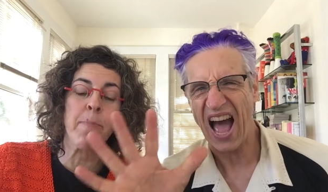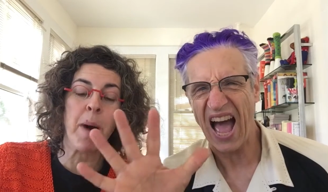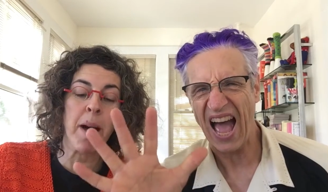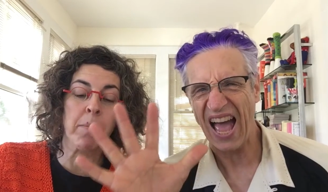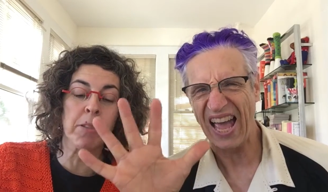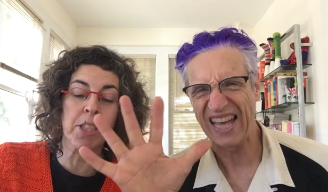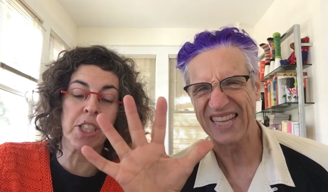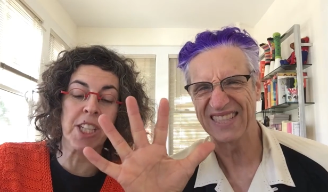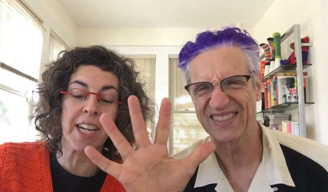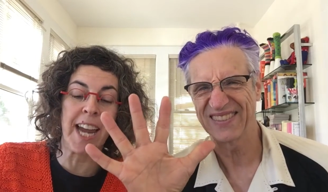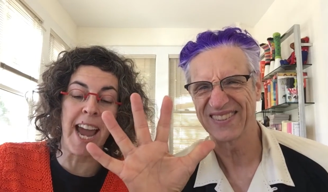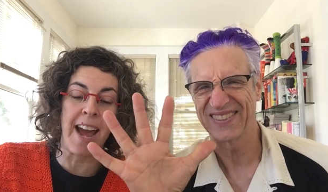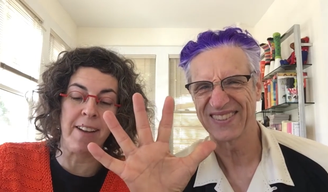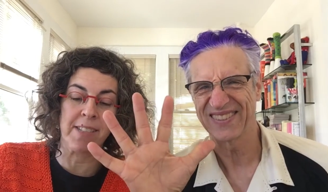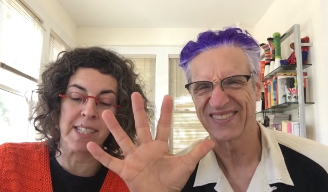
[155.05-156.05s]
Speaker 1: publishing
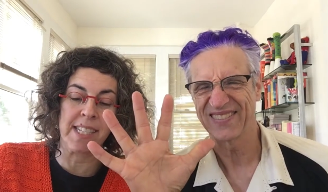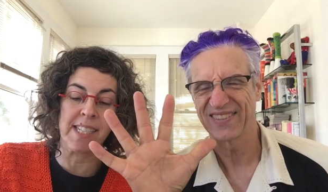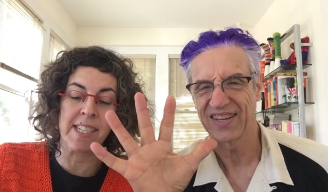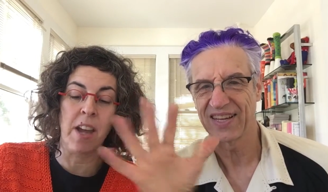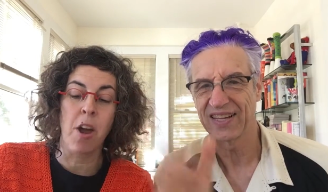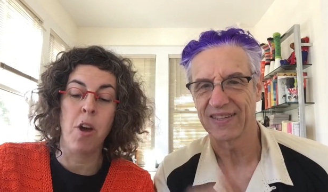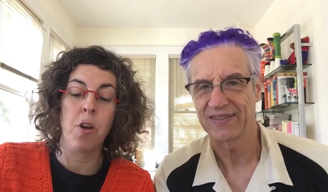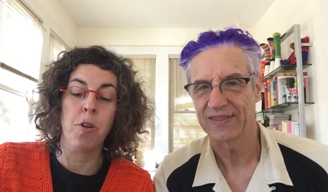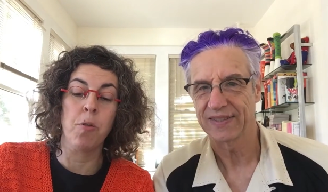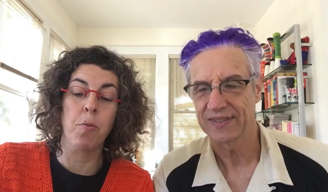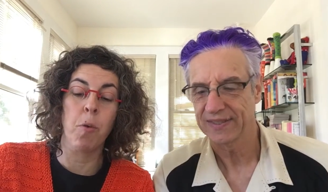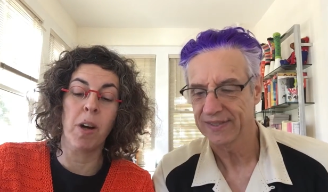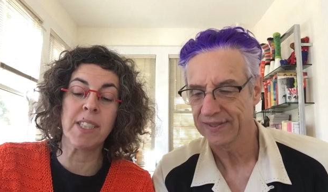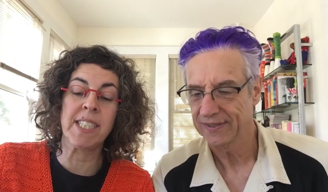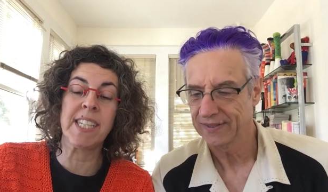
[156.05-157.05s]
houses who
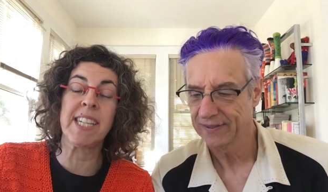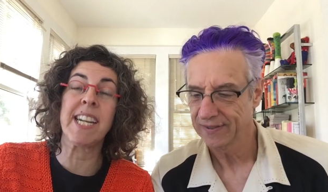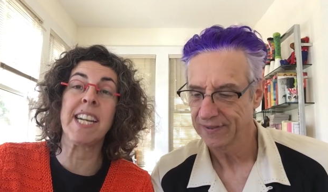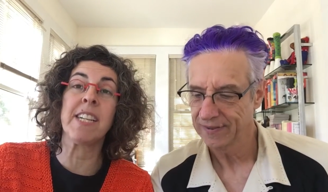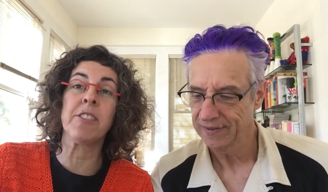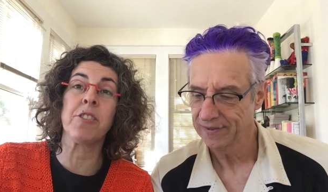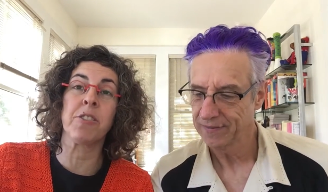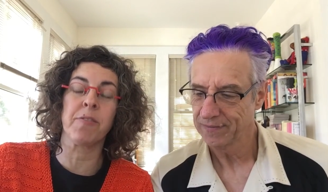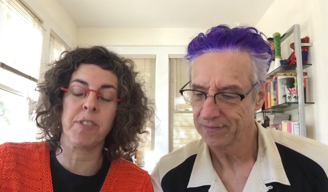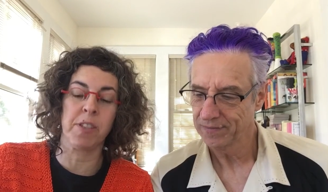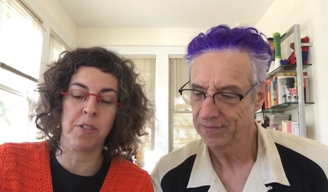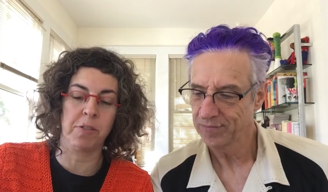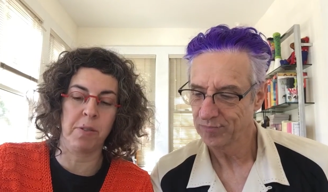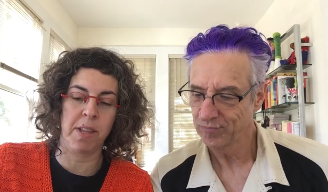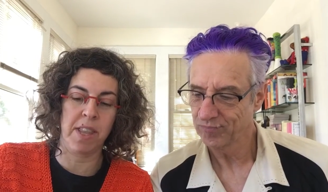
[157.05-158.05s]
wanted
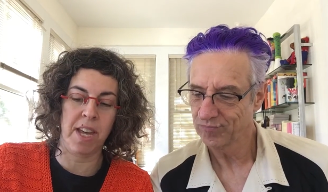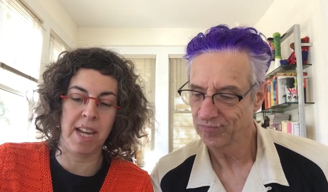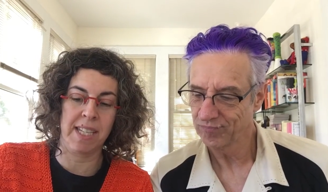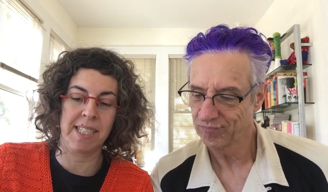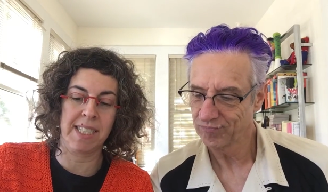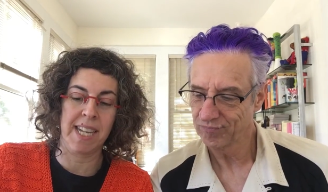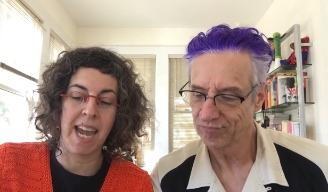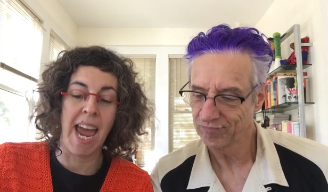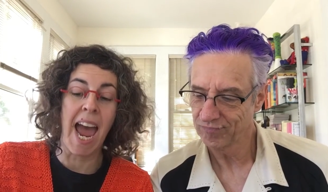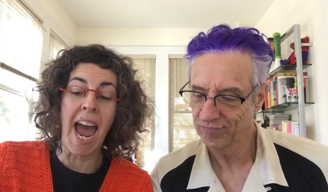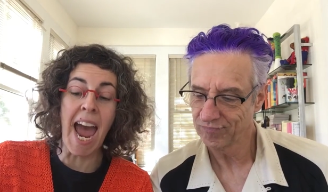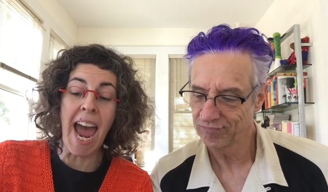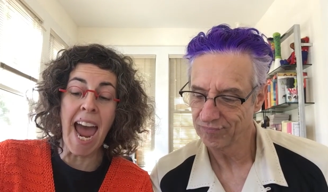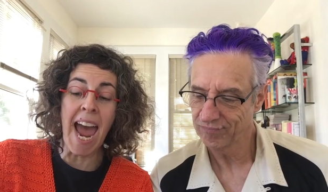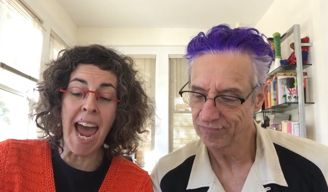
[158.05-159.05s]
interviews with us.
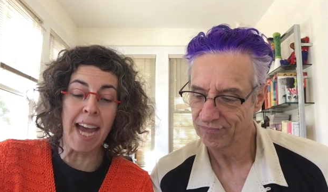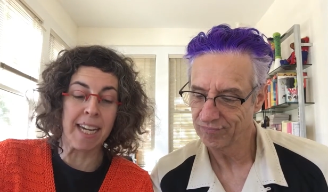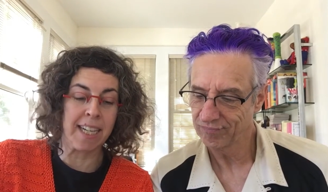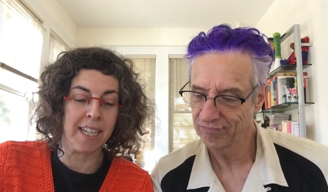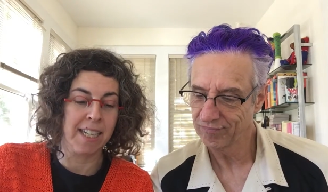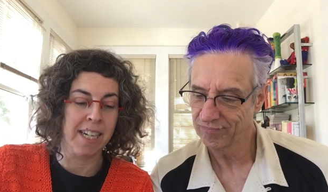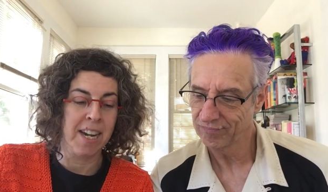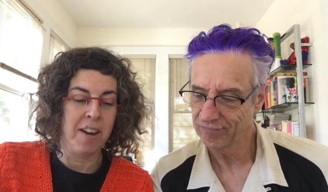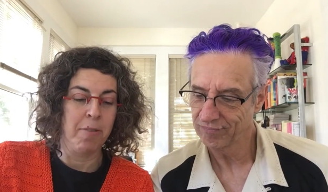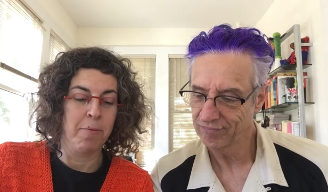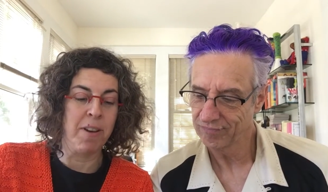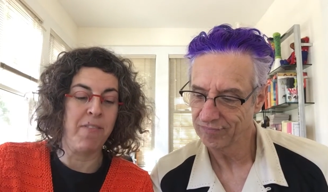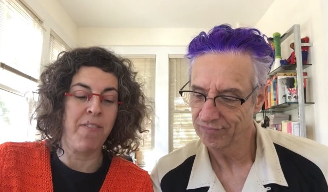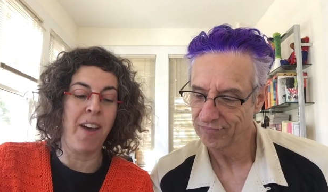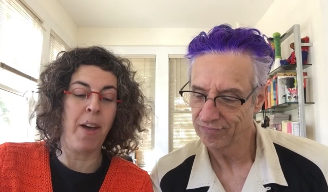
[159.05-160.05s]
Ack!
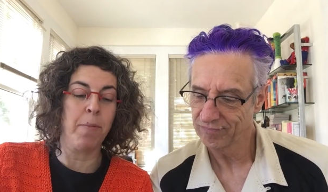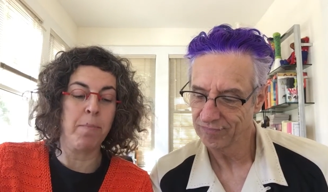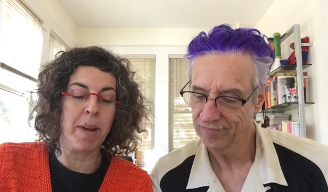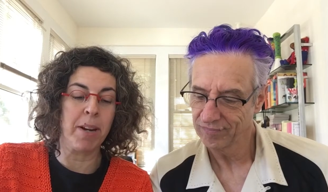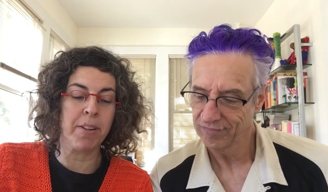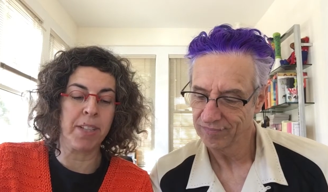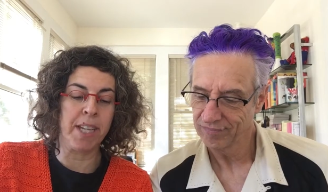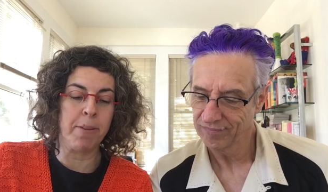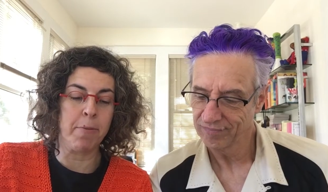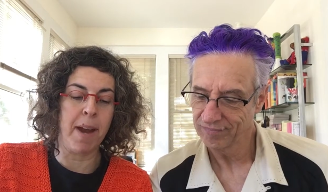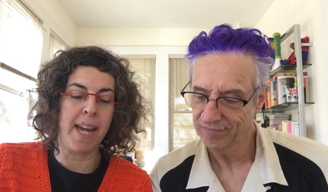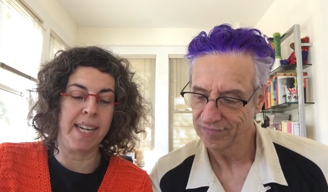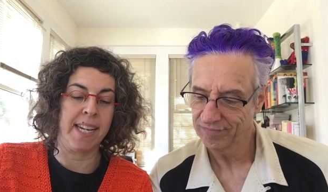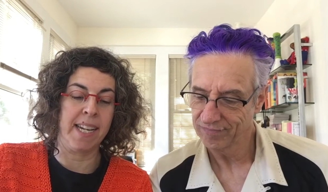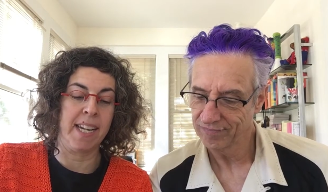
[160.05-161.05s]
We felt barely
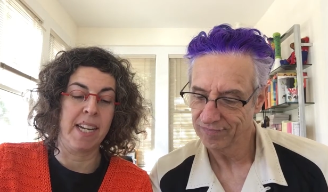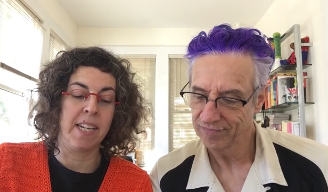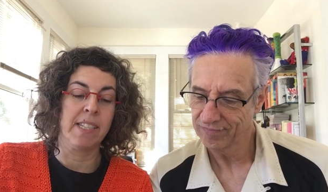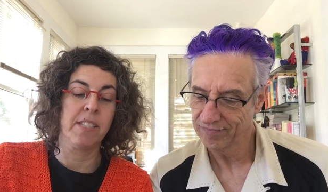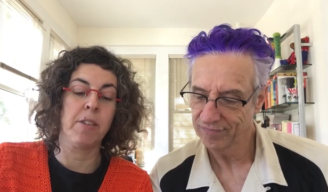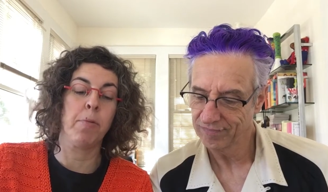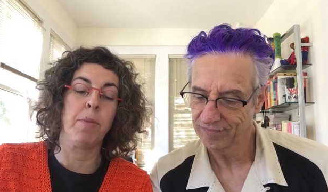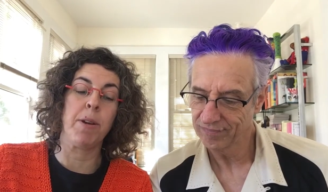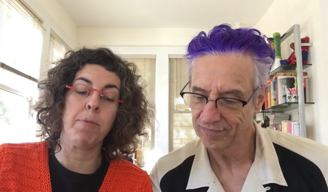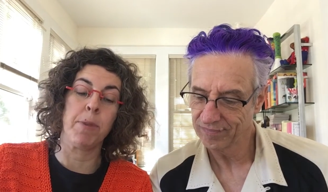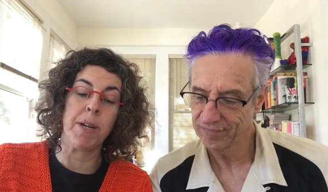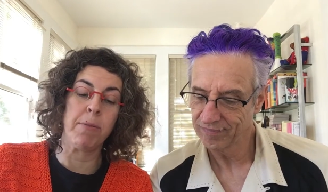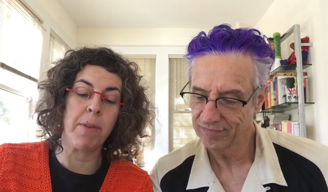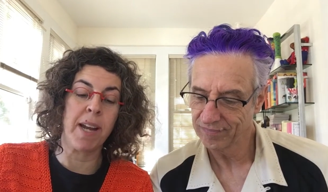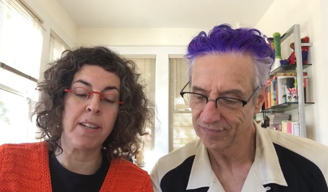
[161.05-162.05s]
ready. So we
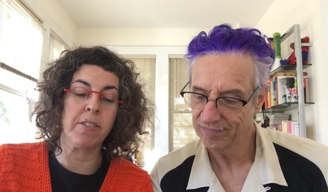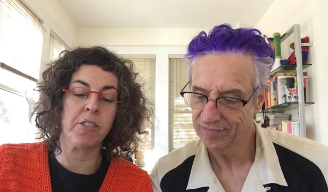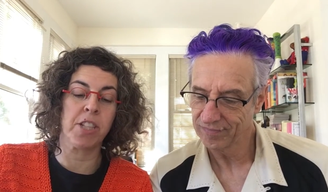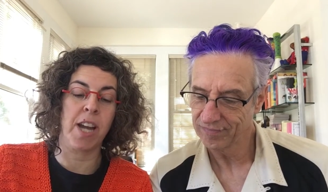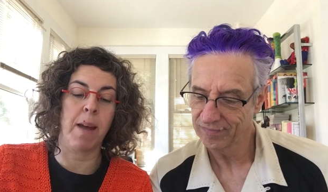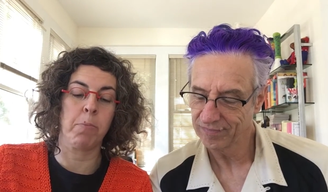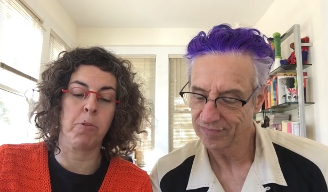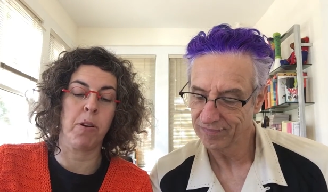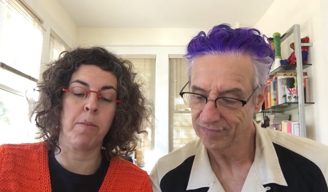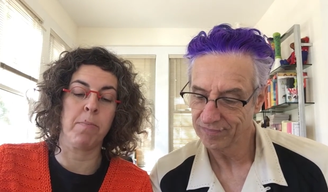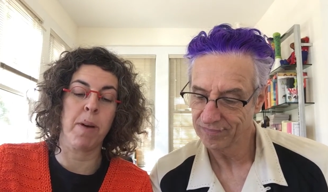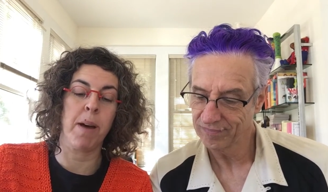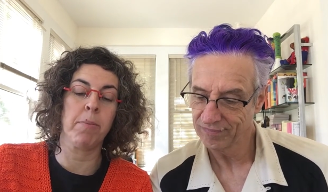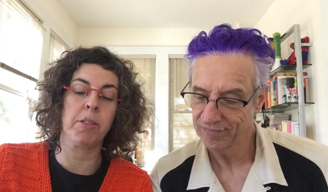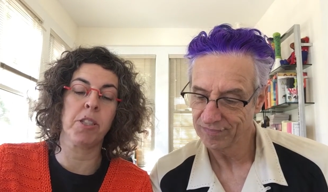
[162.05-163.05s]
reread your chapter
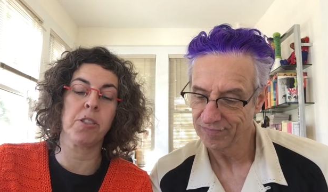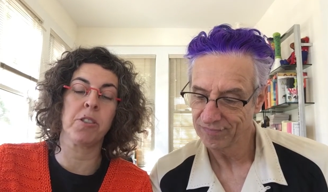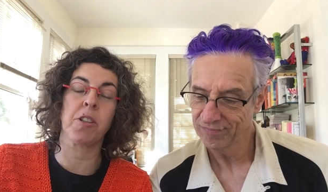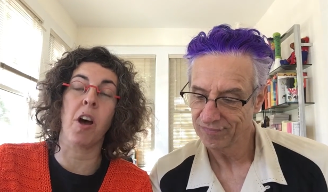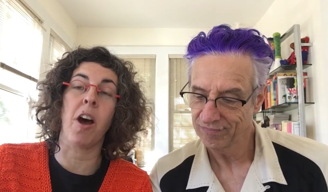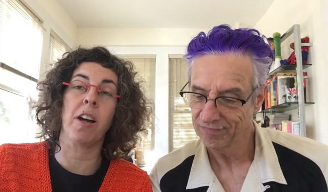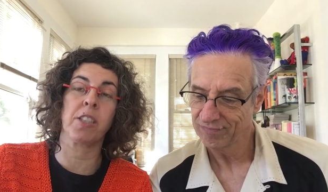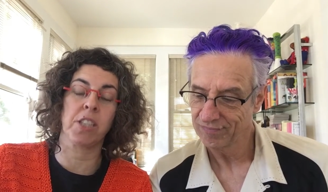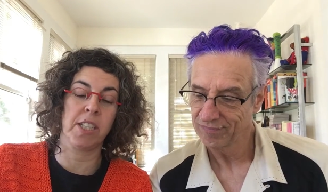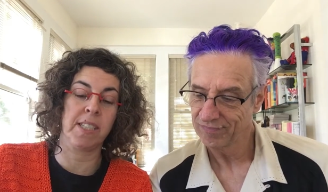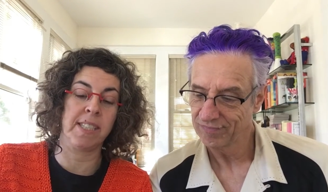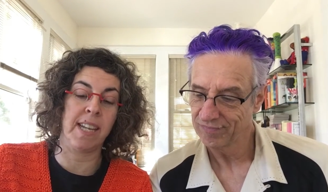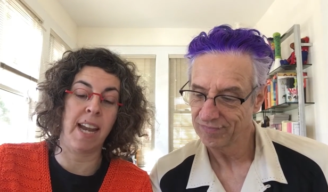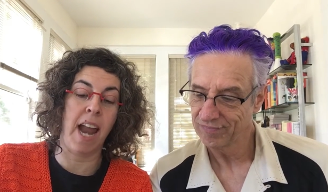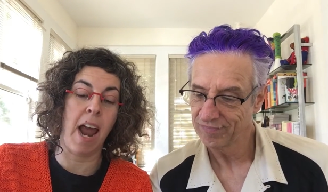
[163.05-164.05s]
on publishers' auctions and